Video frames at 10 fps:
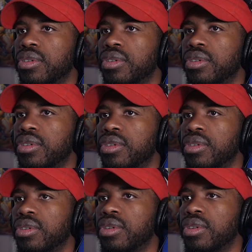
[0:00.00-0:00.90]

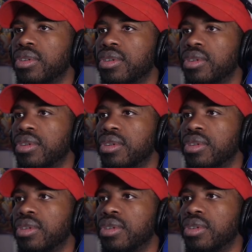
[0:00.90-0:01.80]
Nobody speaks.